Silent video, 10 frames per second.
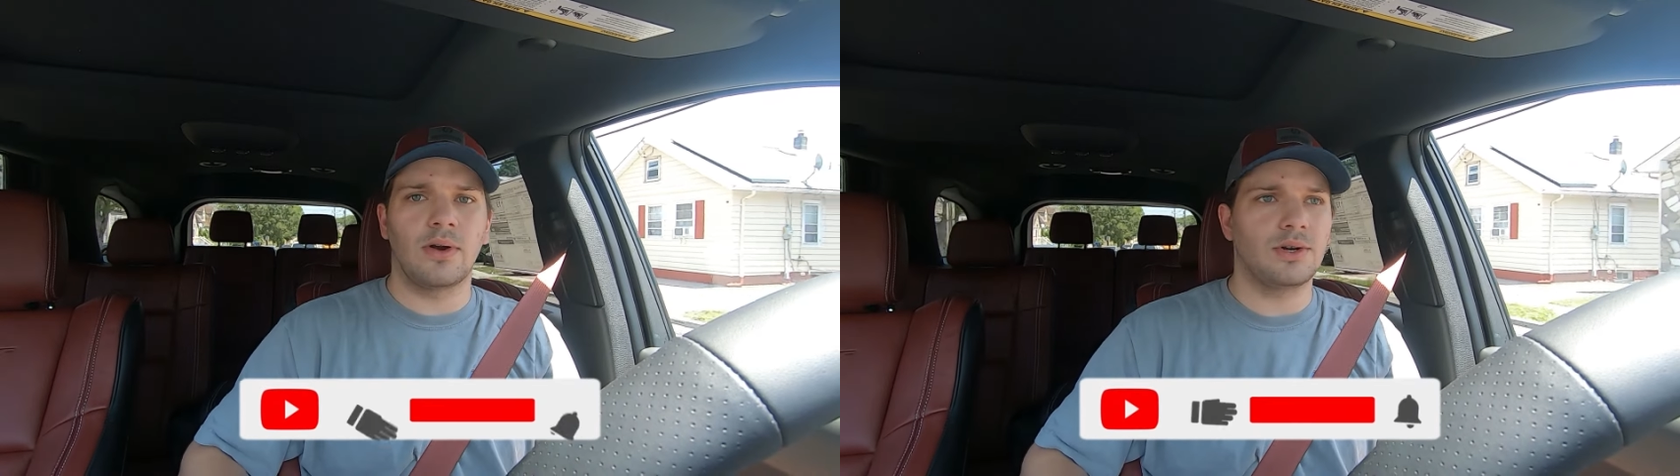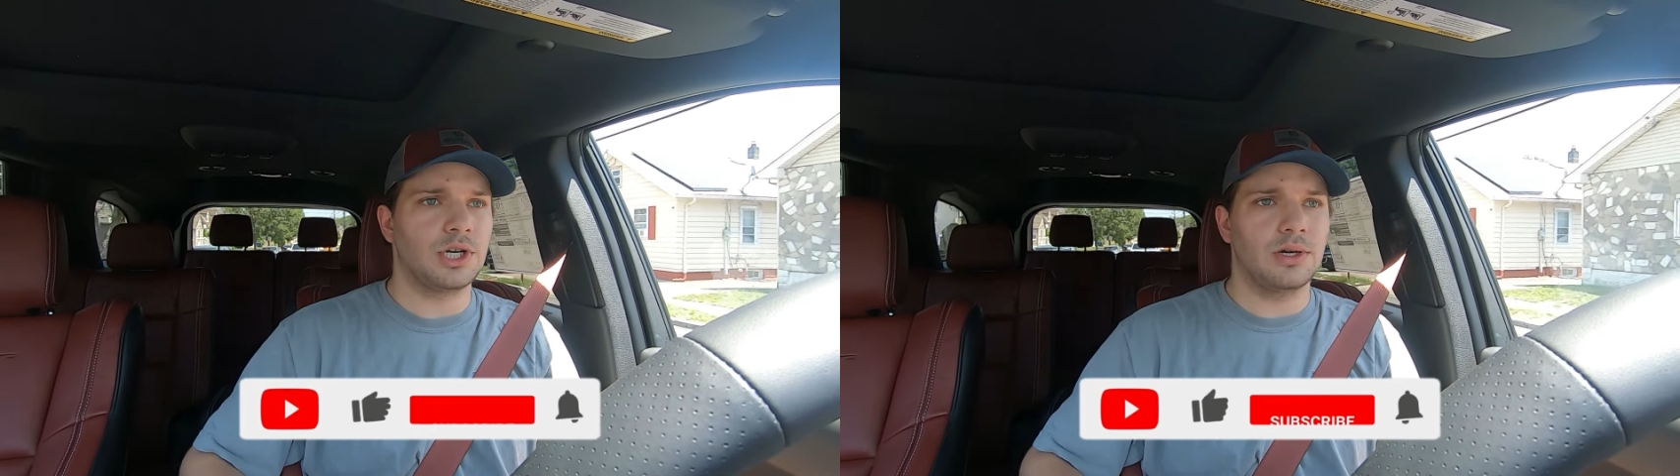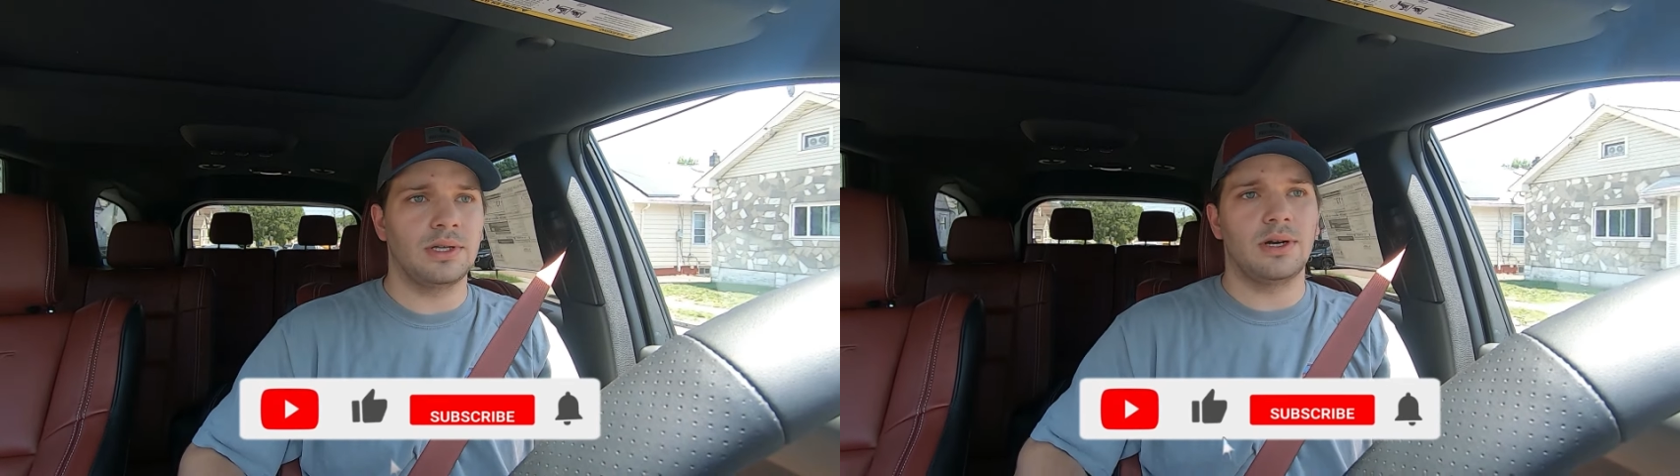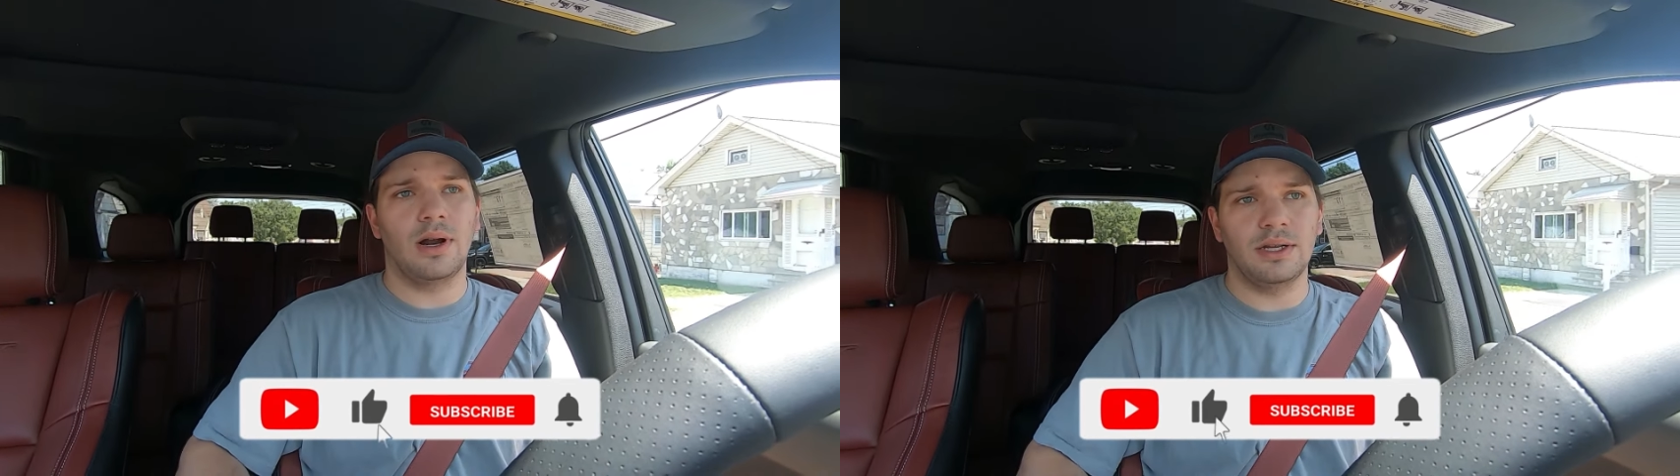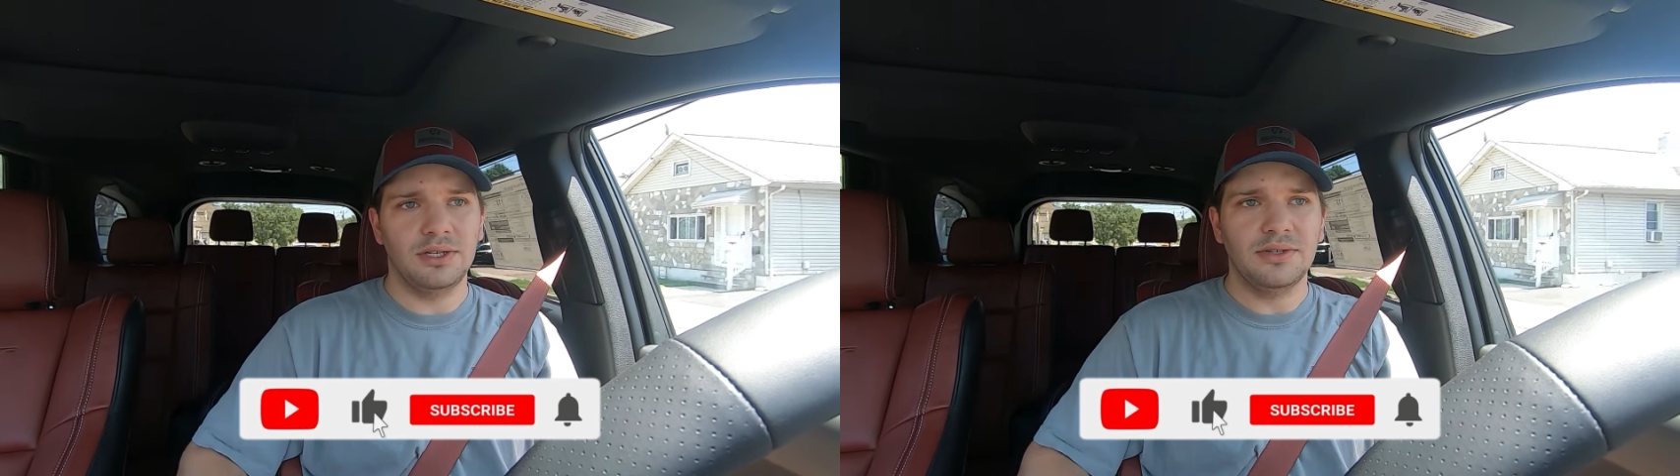car channel here
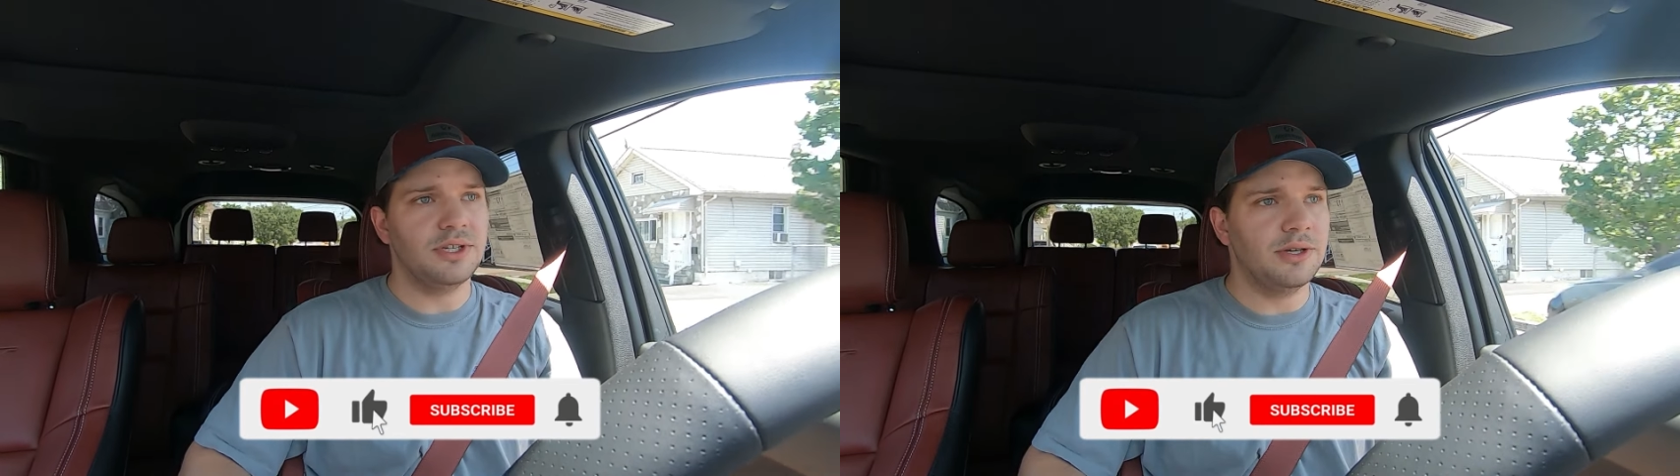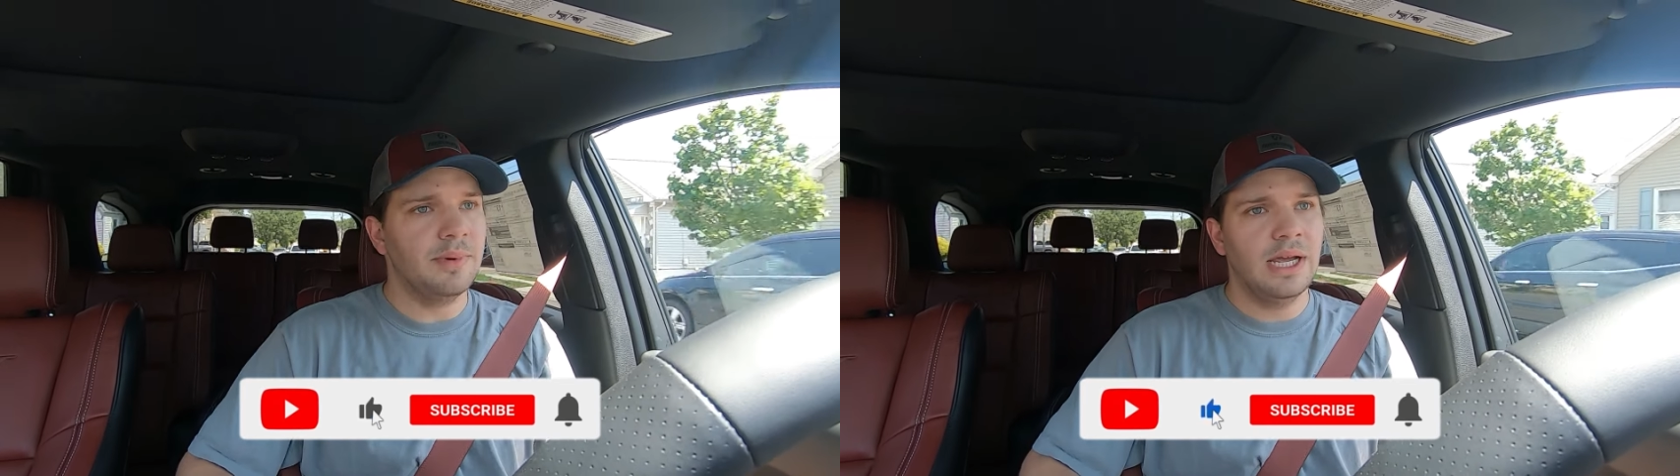on YouTube.